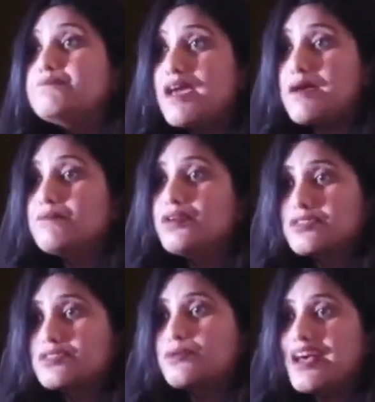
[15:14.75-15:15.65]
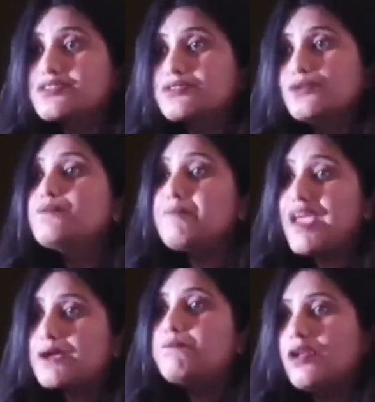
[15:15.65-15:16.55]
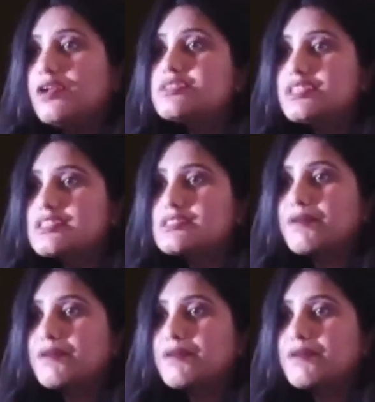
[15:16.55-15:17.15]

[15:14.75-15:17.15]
members so as to make policies,